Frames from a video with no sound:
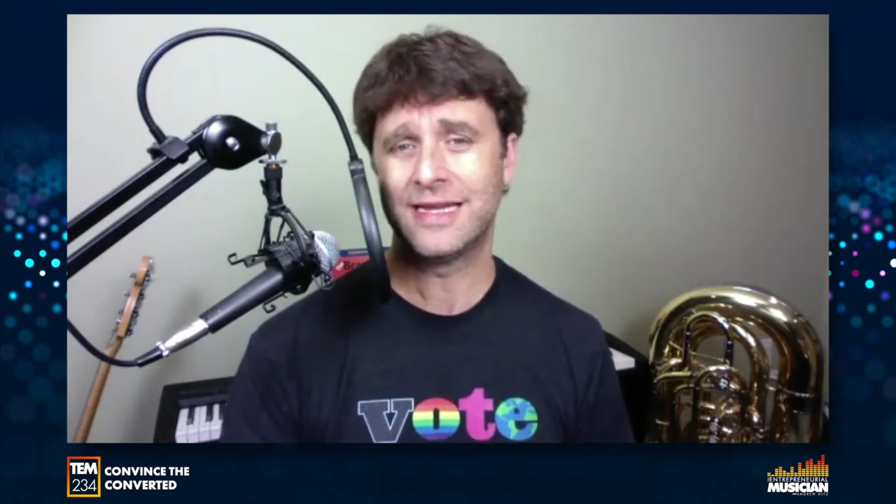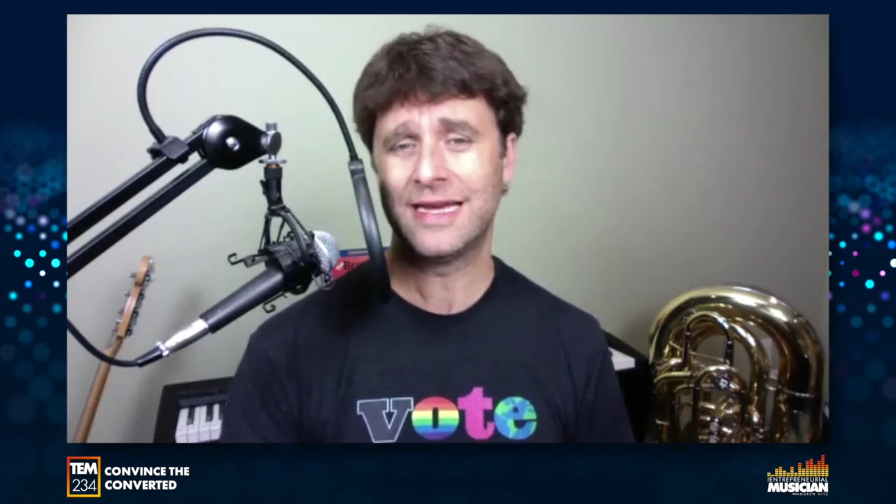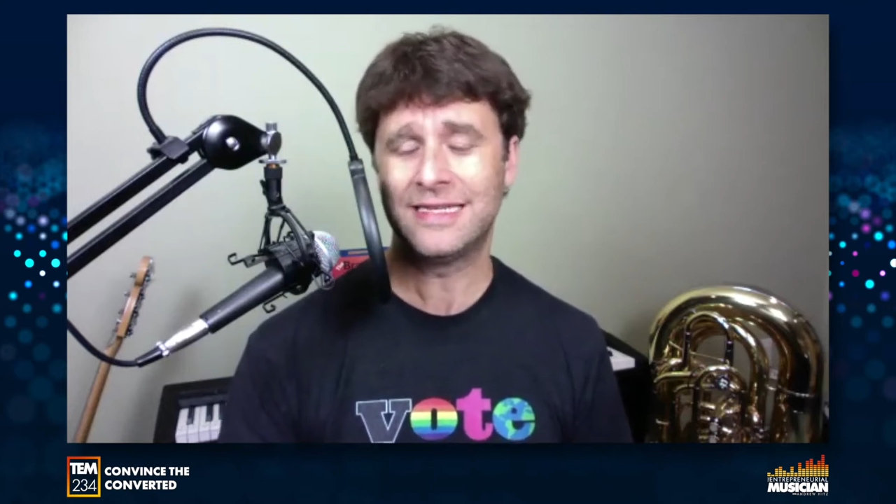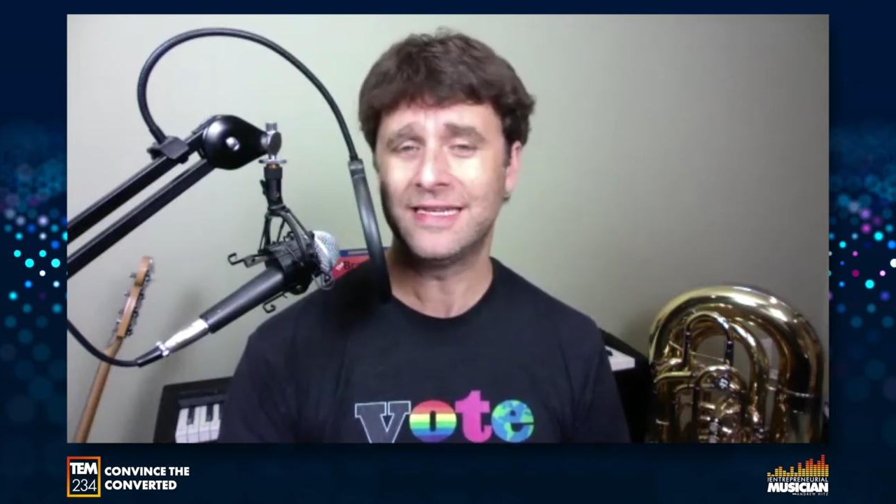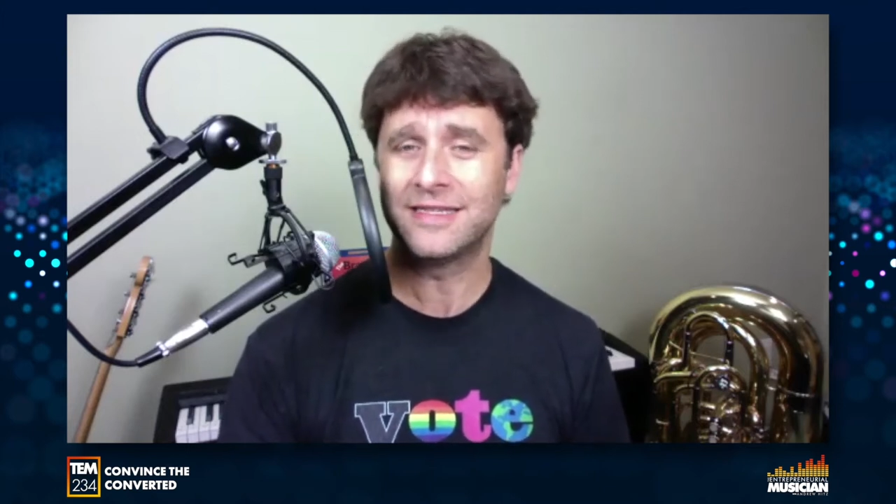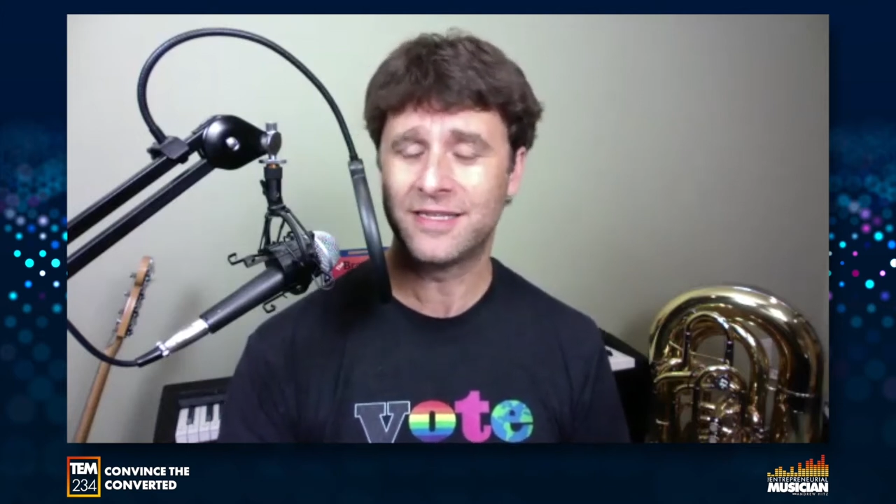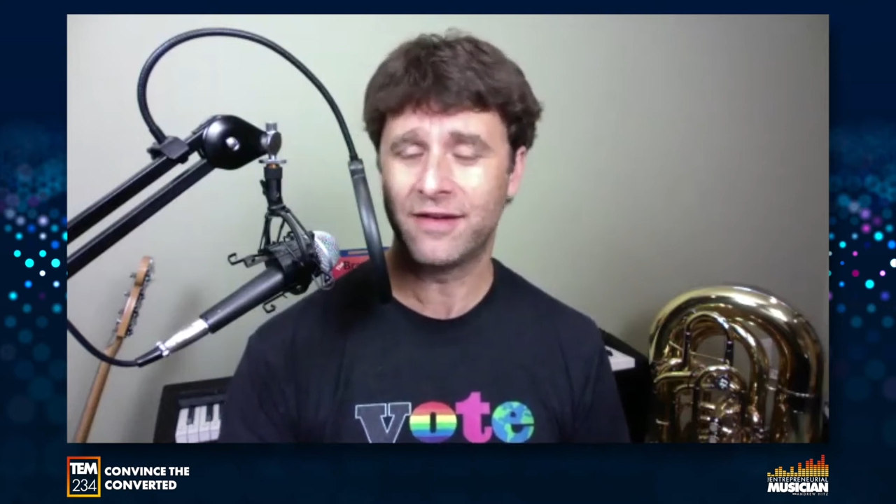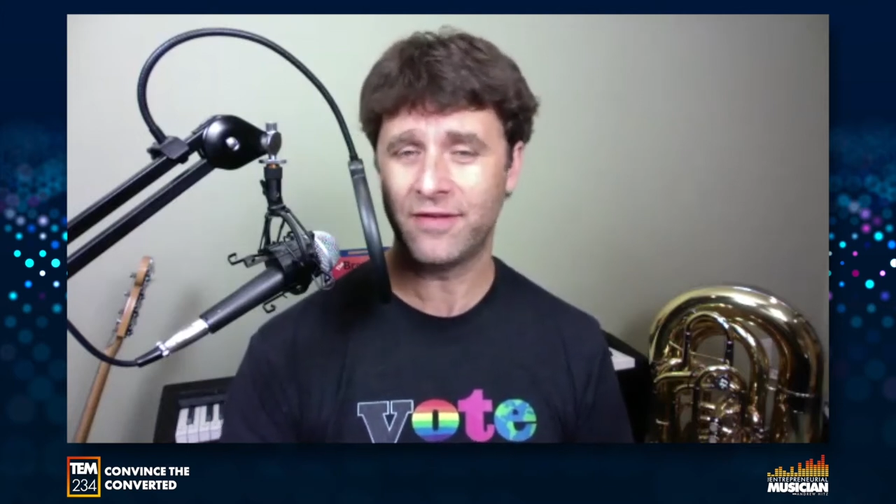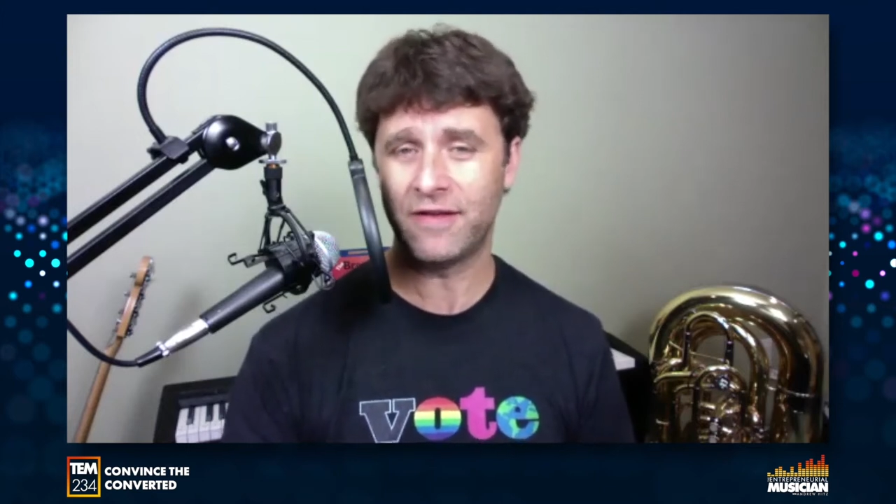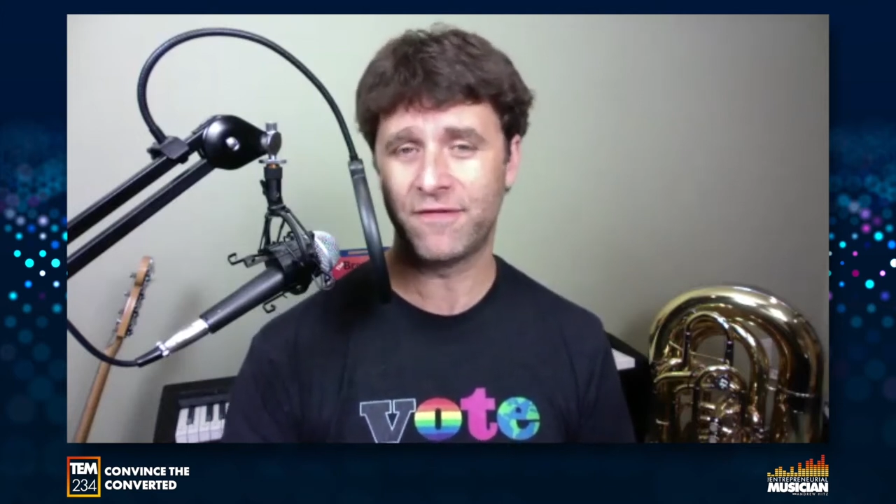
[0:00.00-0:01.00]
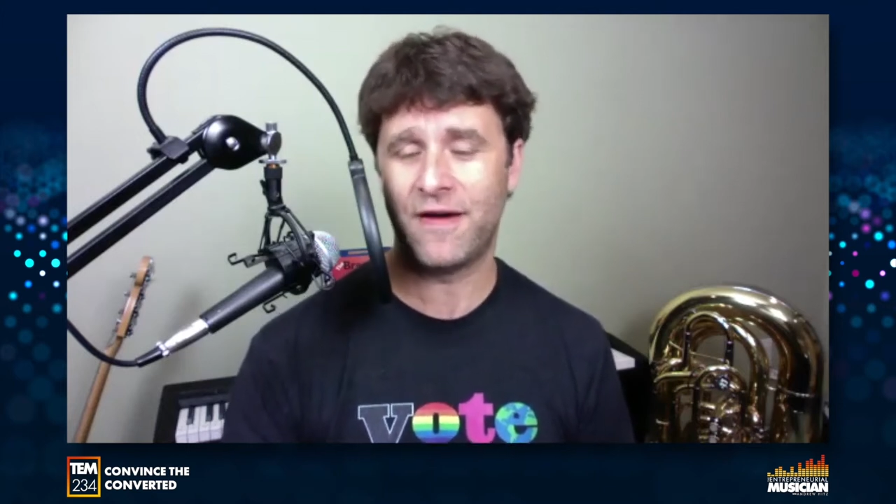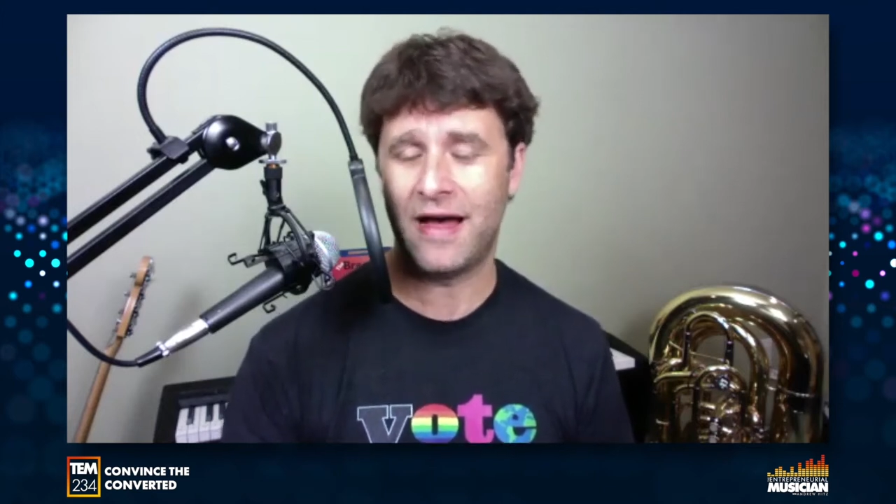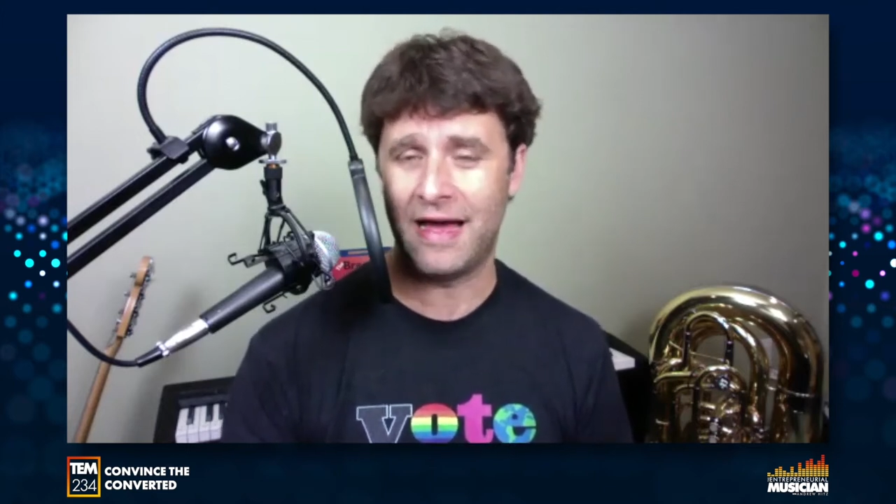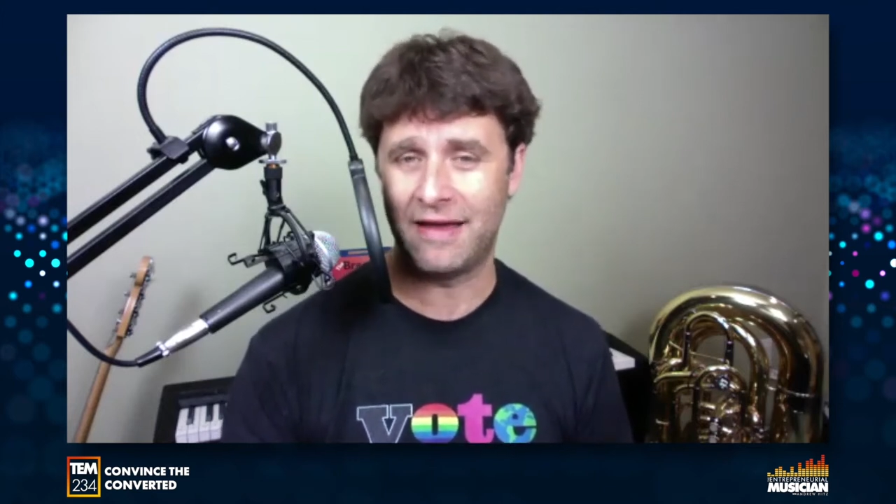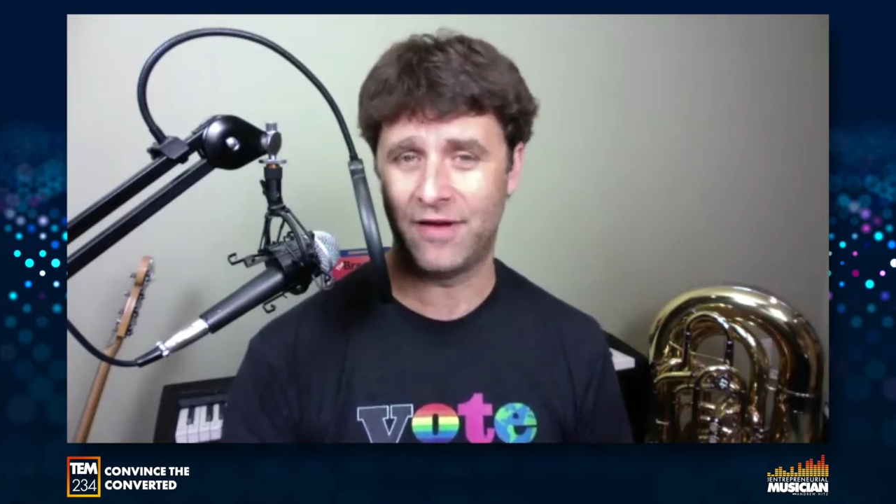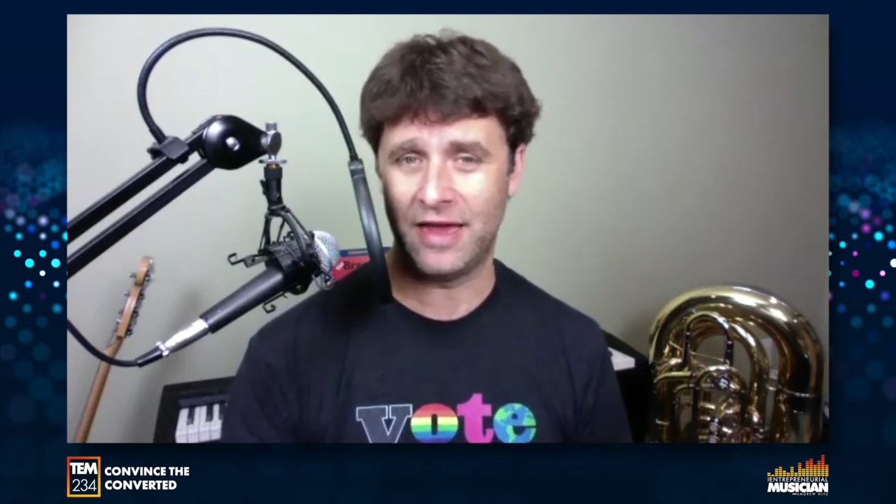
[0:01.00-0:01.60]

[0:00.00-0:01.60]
1975,